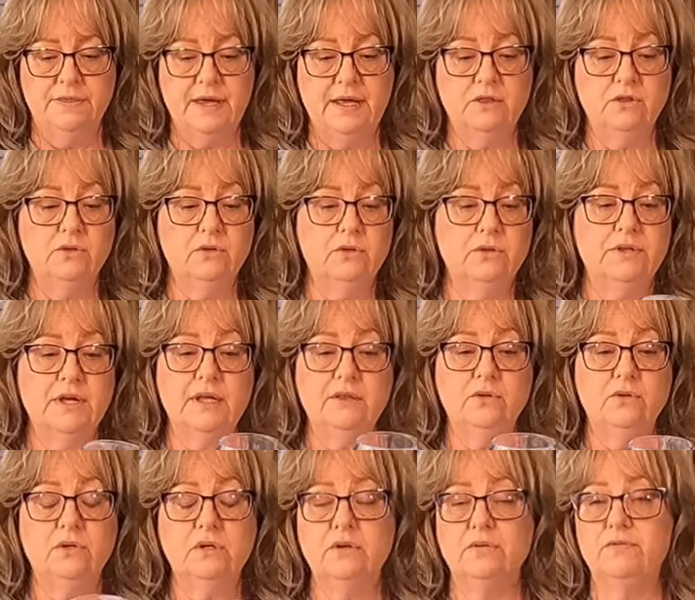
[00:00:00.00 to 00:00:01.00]
They look,
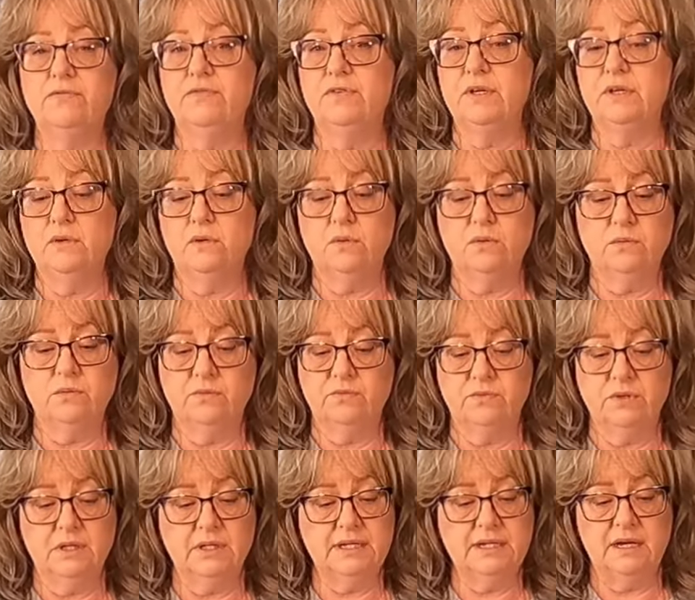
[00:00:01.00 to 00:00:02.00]
they look and feel
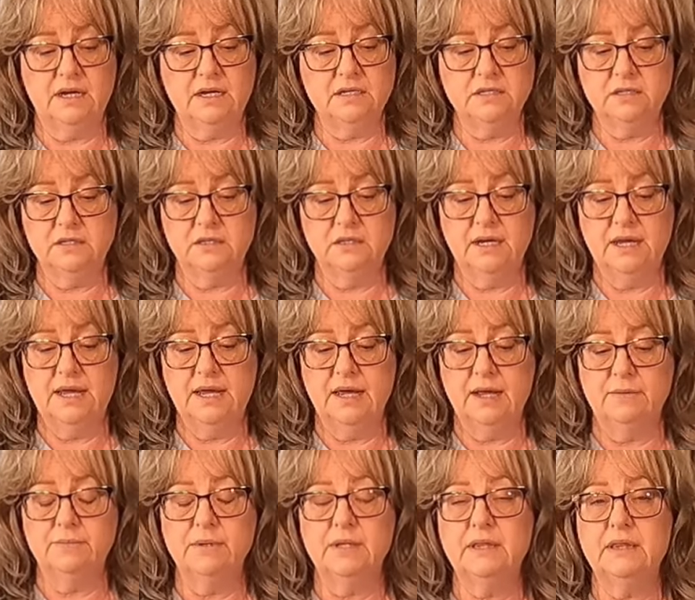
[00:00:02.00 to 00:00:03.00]
really nice in the
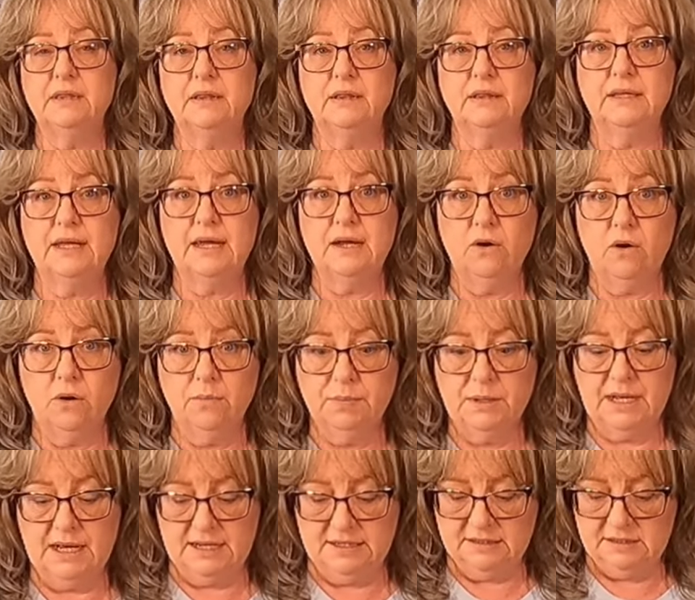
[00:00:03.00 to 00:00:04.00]
hand, but they are
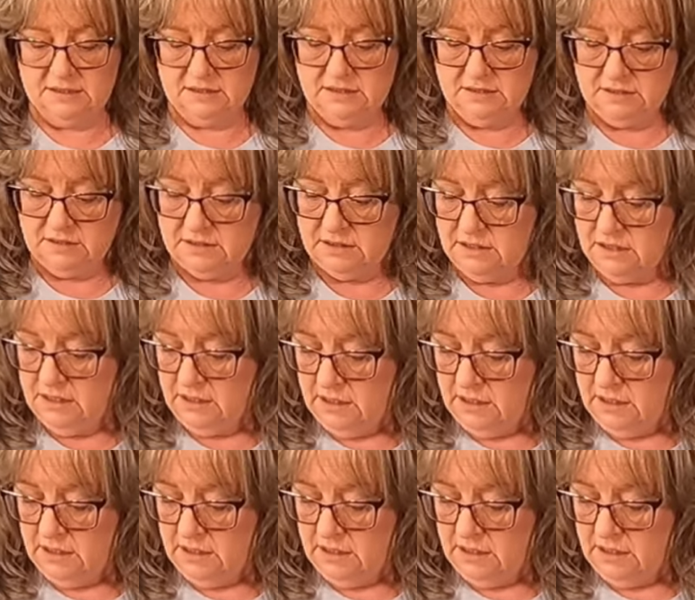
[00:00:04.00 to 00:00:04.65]
plastic.